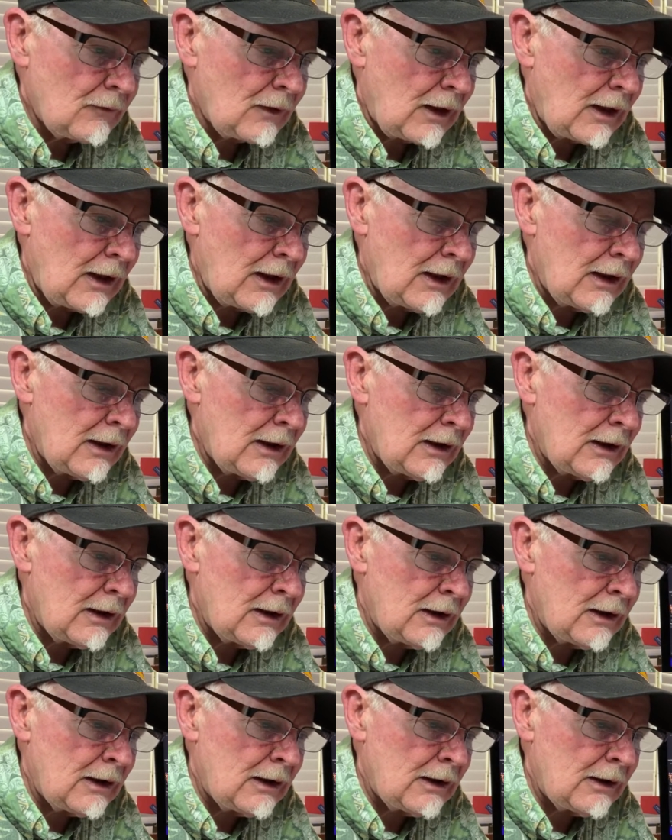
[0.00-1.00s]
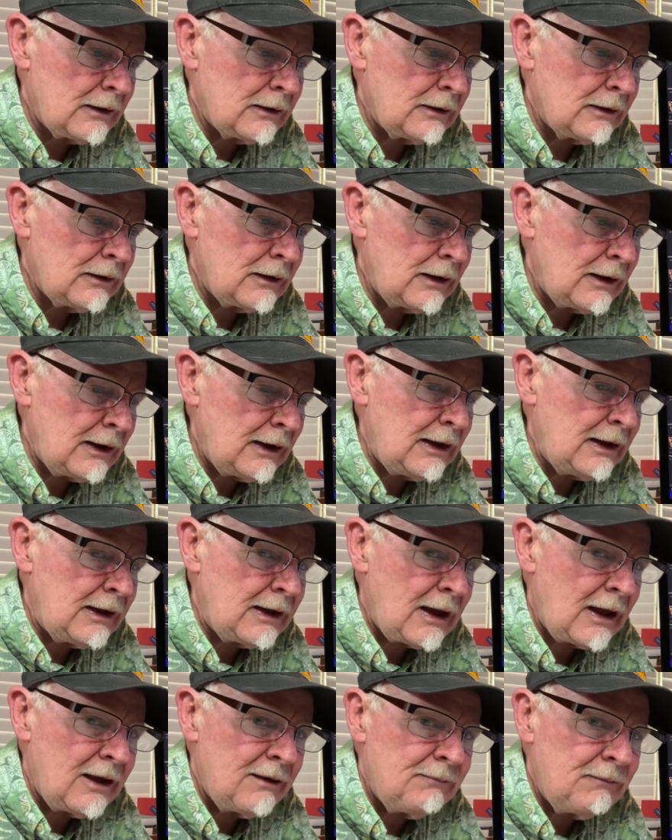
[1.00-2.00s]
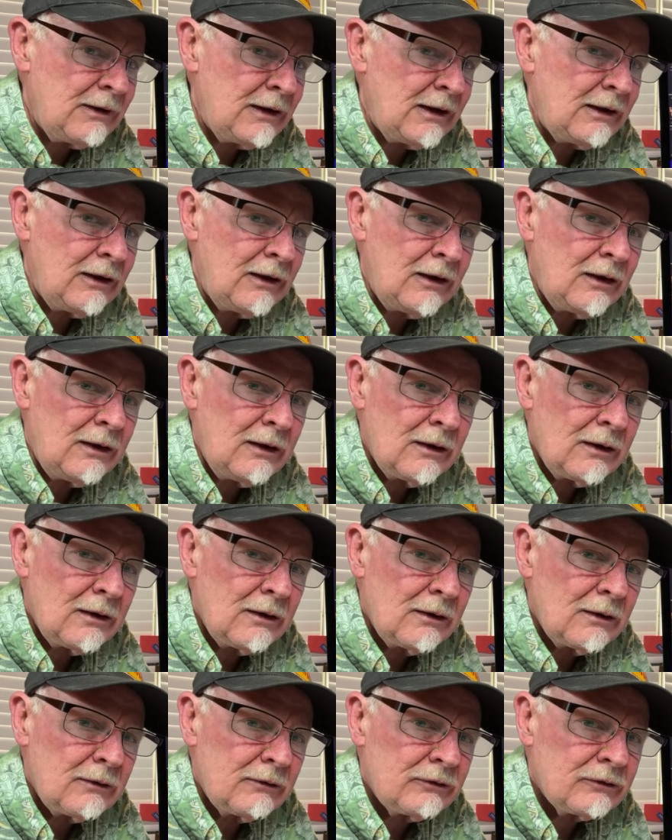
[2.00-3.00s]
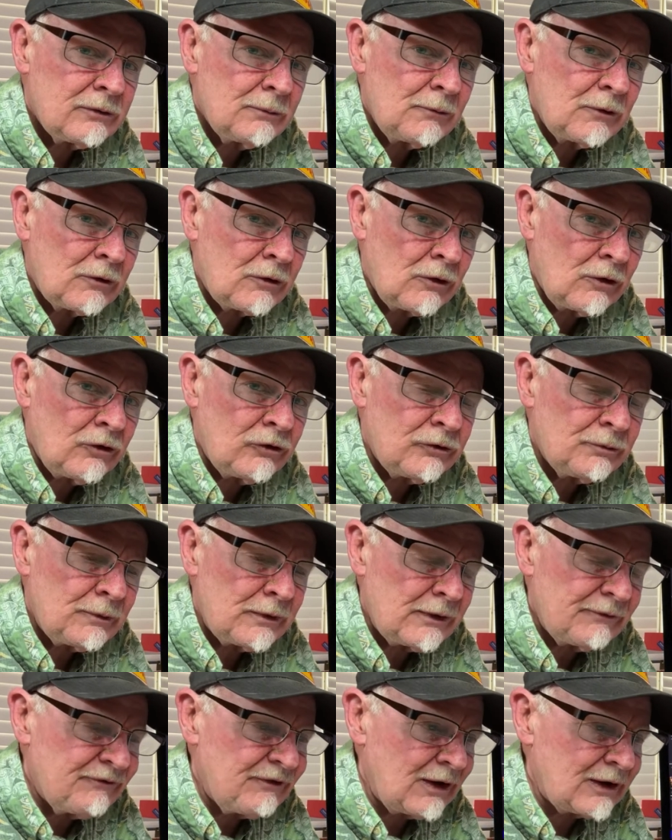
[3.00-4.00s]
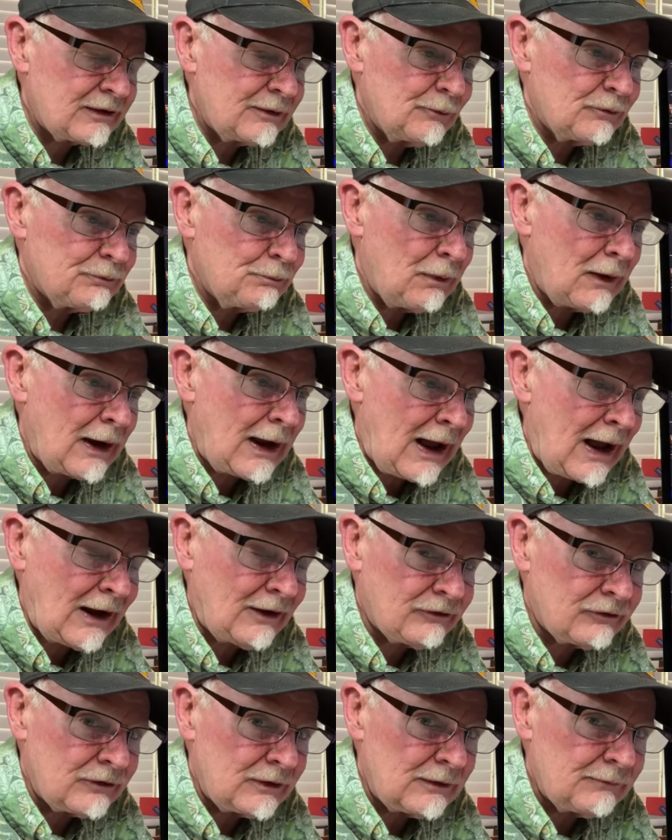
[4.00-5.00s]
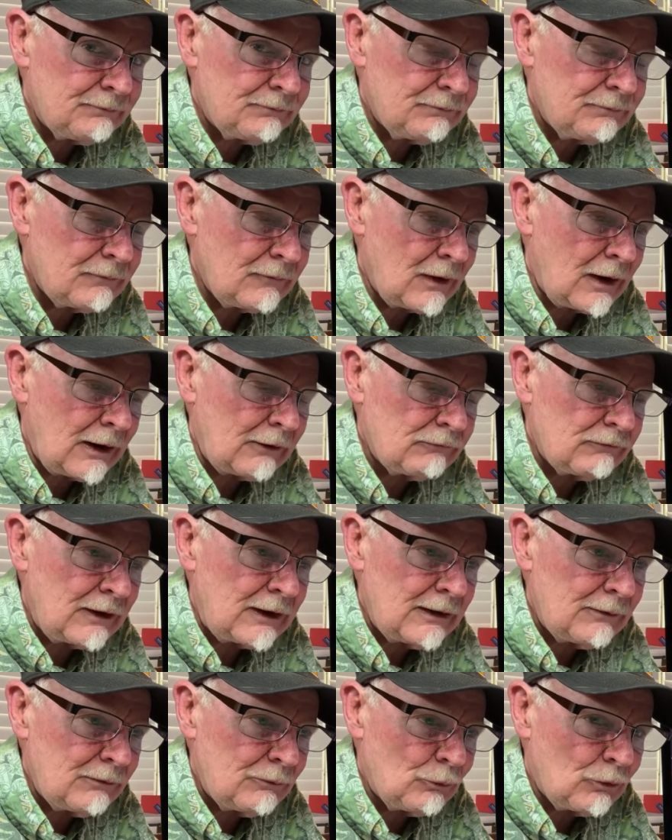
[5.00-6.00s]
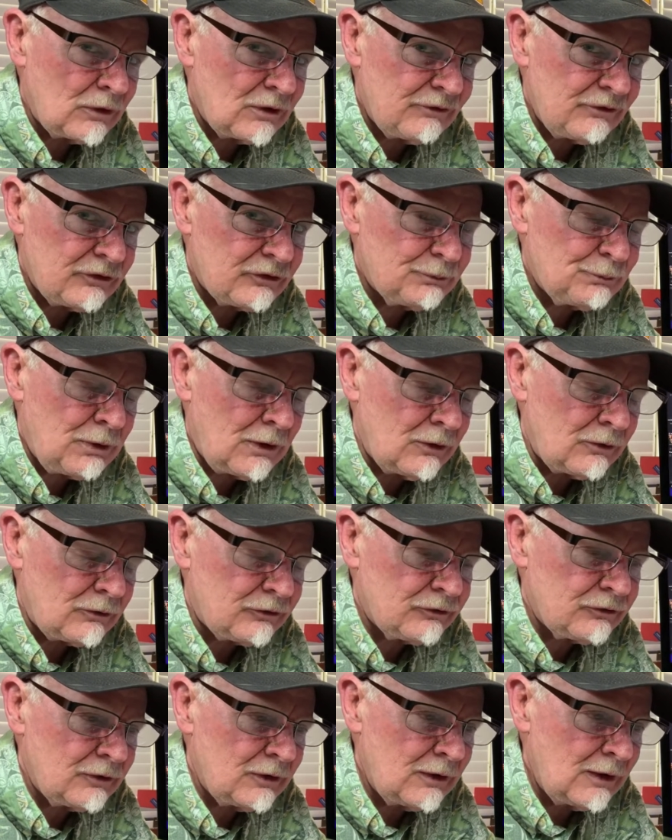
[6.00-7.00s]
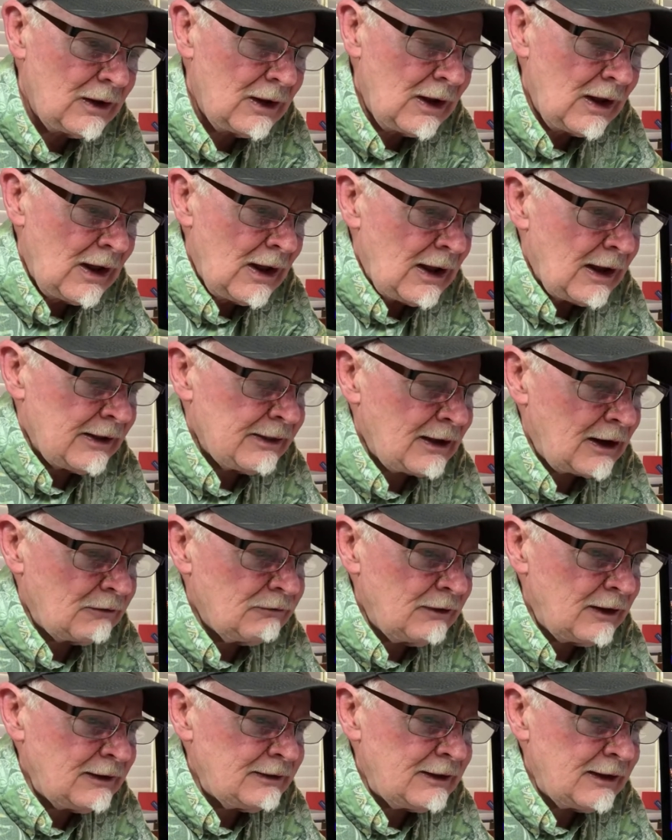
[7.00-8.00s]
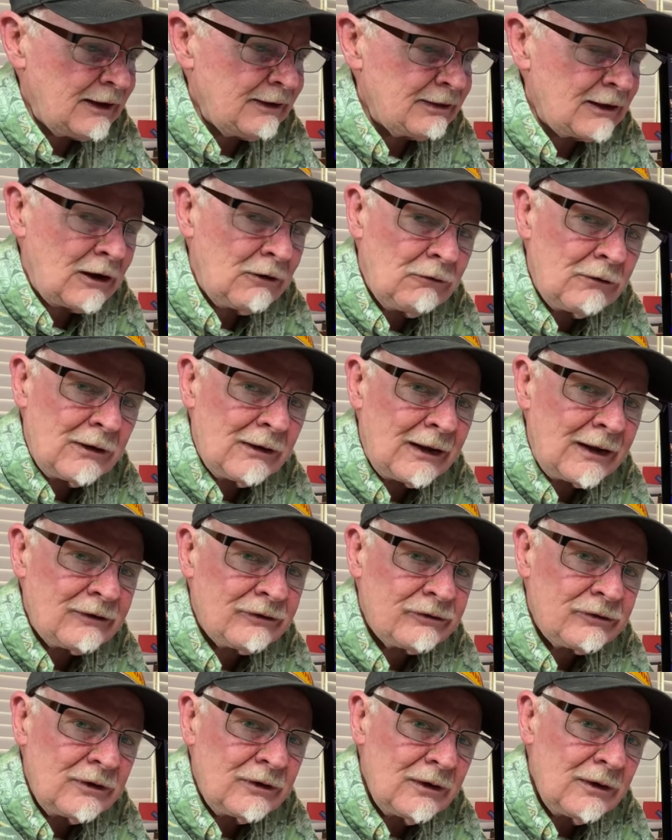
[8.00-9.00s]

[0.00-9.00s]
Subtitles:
And he gave me some encouragement. In fact, it was by accident. I read it in one of his posts. And I read that and I realized